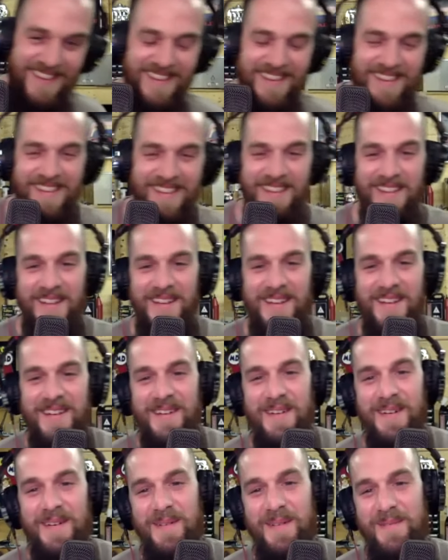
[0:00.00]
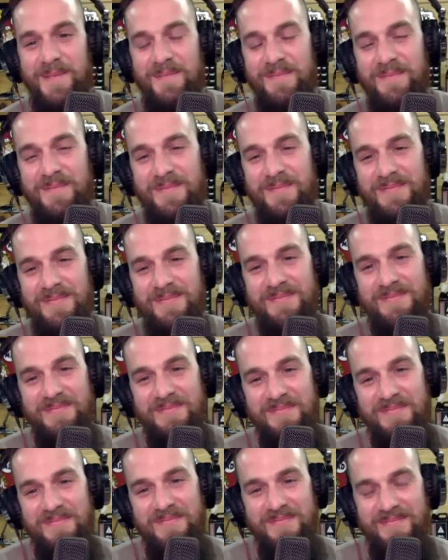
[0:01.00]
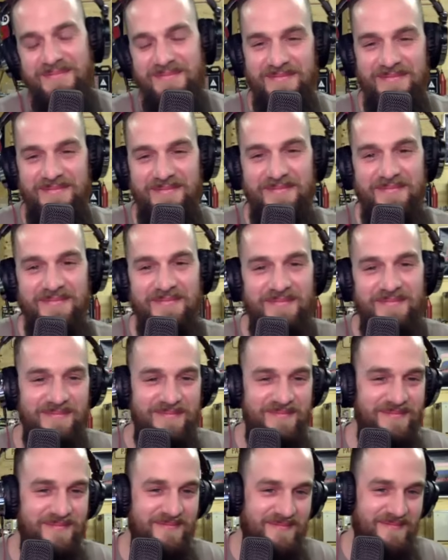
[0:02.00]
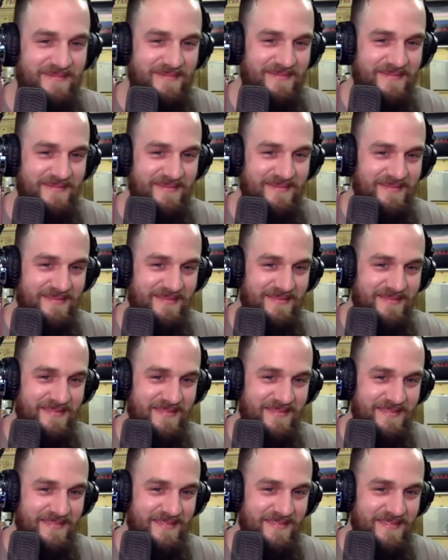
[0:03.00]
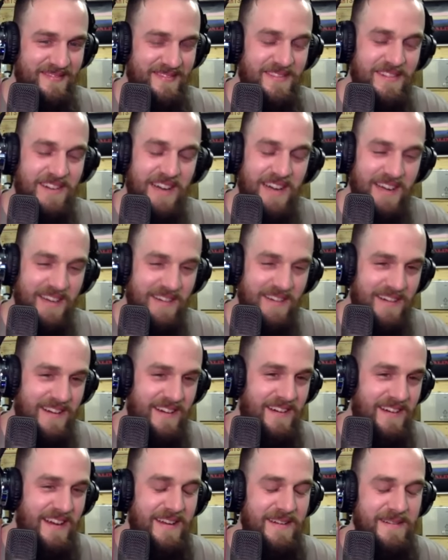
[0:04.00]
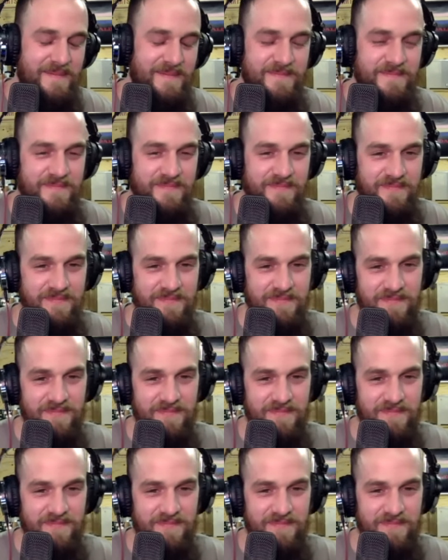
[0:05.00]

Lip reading: The person shown says nothing.